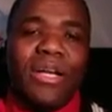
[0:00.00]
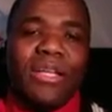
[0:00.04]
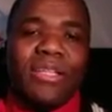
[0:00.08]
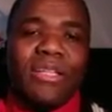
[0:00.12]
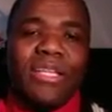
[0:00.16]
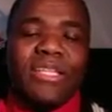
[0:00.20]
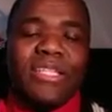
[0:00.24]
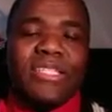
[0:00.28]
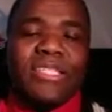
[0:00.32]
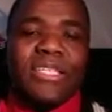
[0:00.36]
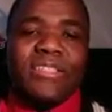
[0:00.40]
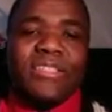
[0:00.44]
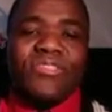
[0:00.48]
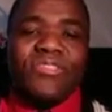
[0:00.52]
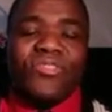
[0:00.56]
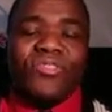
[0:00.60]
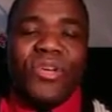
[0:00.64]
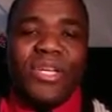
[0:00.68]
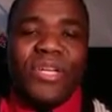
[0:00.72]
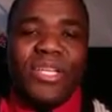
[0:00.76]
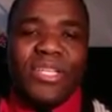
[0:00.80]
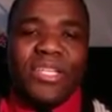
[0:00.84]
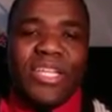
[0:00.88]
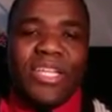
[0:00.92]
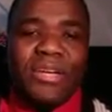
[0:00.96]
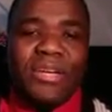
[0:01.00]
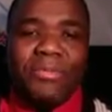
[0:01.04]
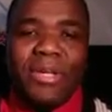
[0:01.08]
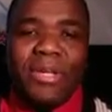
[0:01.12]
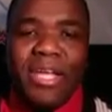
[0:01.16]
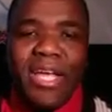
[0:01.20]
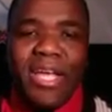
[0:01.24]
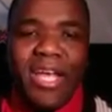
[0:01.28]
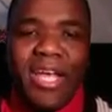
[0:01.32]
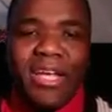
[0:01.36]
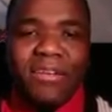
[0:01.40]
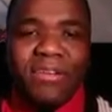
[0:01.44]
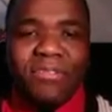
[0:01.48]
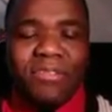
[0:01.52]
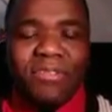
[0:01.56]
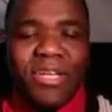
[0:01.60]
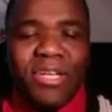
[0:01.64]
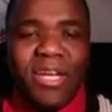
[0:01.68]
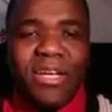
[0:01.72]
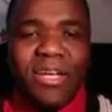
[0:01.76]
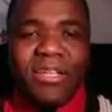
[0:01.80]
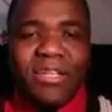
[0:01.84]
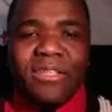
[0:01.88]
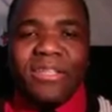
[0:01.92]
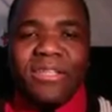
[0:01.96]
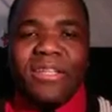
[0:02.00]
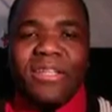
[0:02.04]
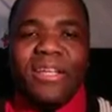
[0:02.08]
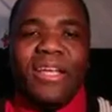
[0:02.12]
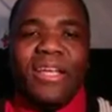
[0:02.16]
there's a training that we have, right?